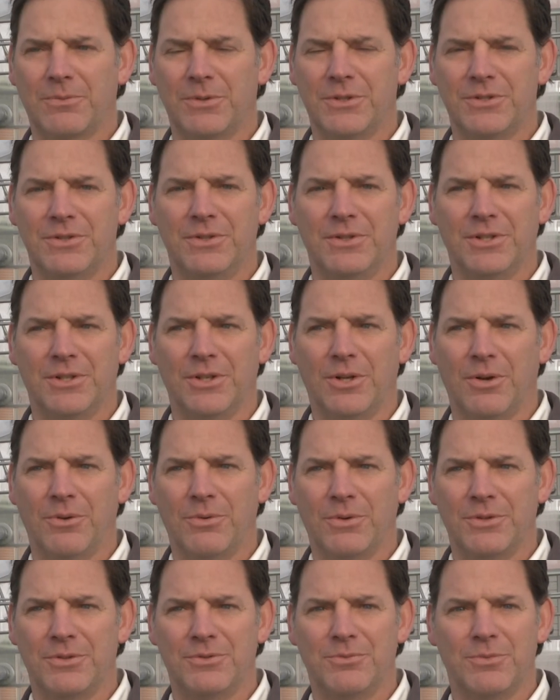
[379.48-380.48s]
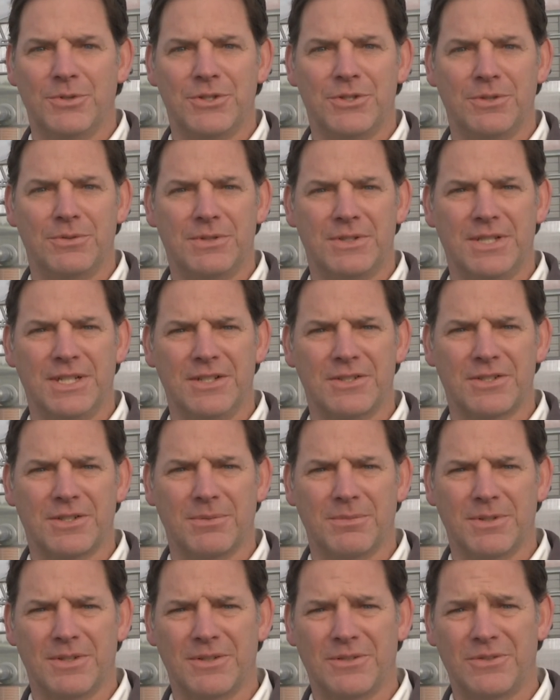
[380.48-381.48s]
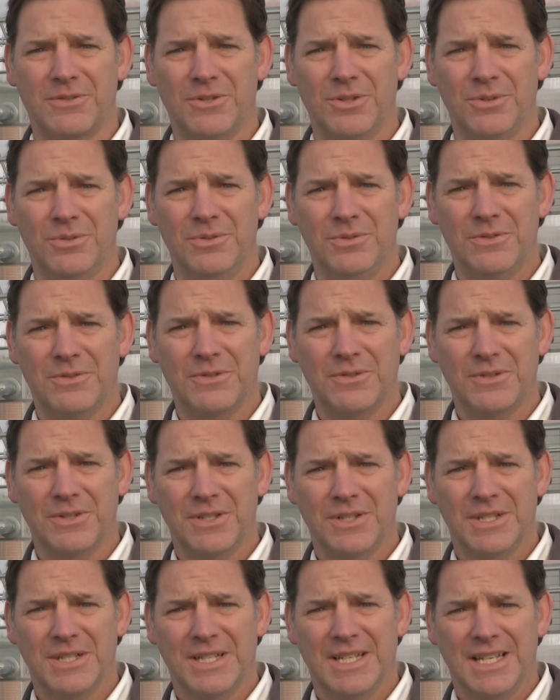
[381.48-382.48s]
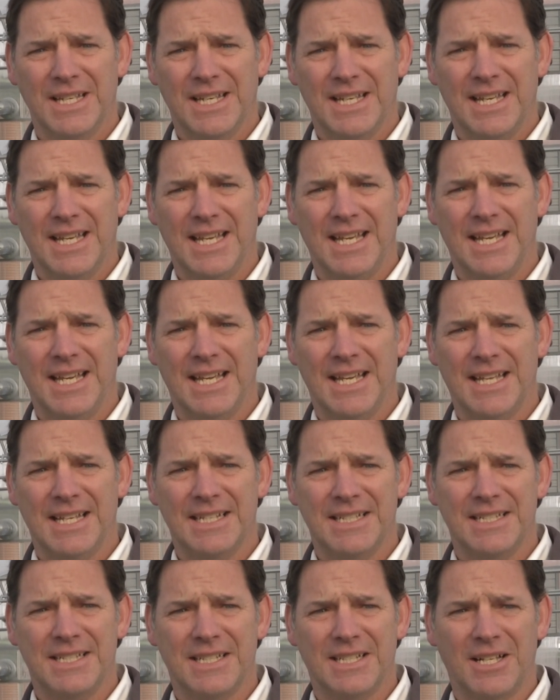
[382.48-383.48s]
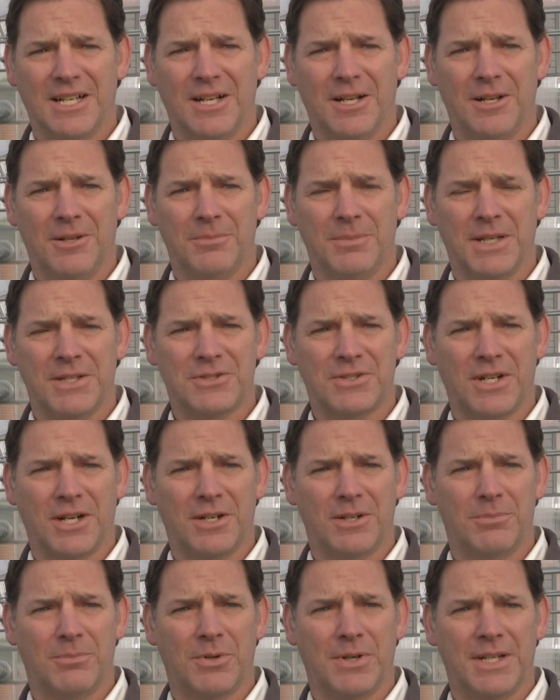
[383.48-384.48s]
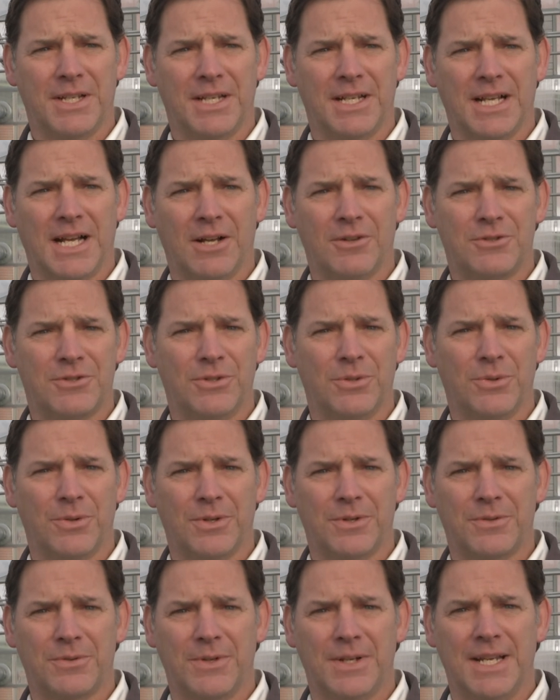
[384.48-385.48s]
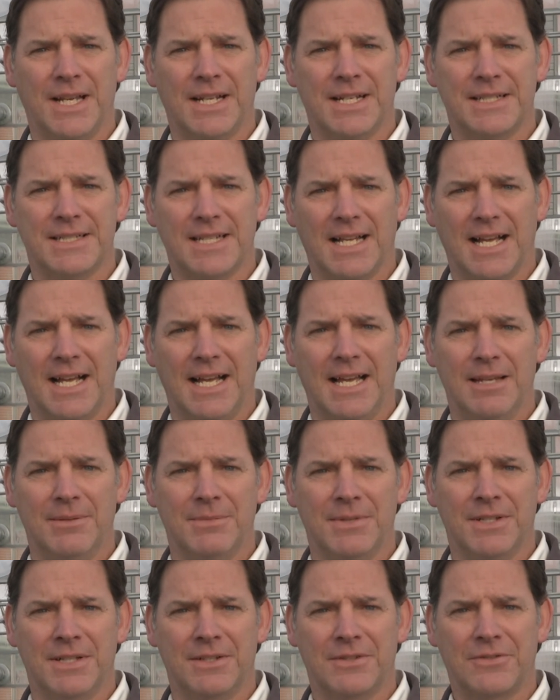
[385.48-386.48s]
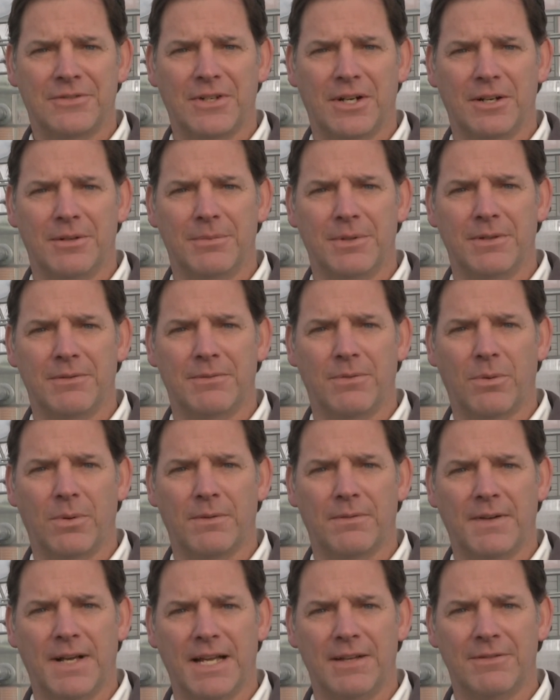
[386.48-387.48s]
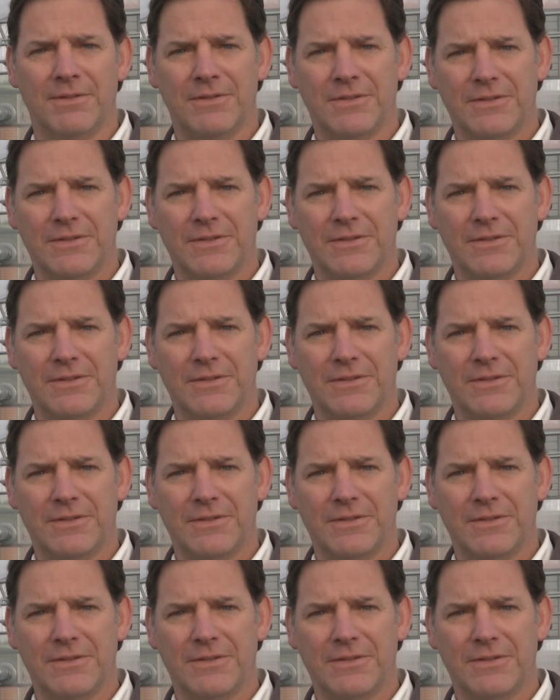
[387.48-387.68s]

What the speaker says: would you teach some of the students? And I started bringing out 2 or 3 at a time, and then it started being 4, 5, and